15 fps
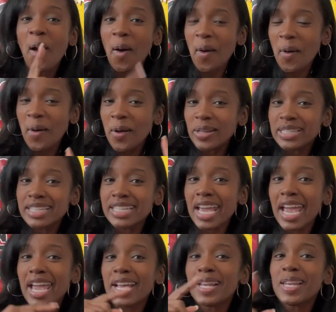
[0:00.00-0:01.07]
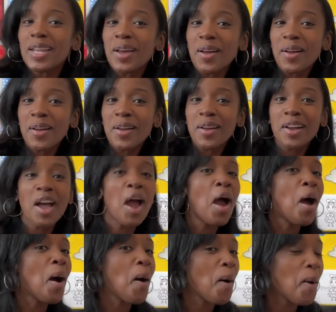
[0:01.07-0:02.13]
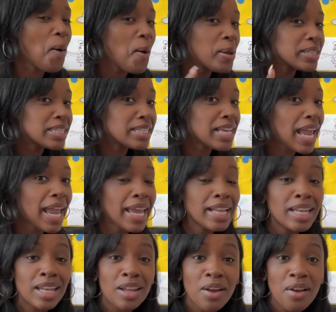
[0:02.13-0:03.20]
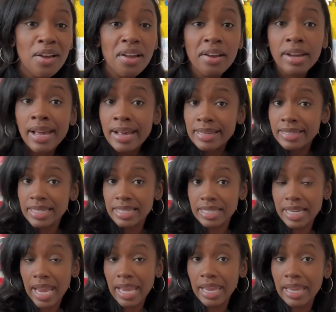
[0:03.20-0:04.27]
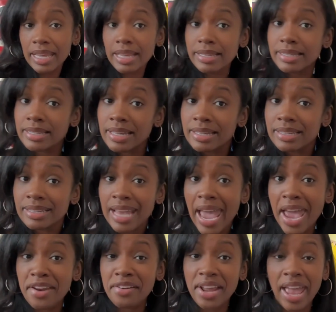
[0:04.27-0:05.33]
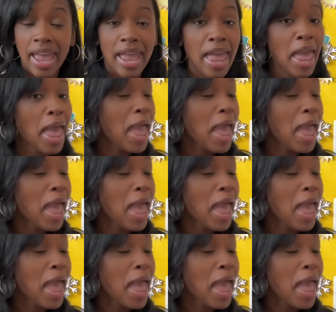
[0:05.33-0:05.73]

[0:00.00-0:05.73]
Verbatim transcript: all day long, all day long. Today is Saturday.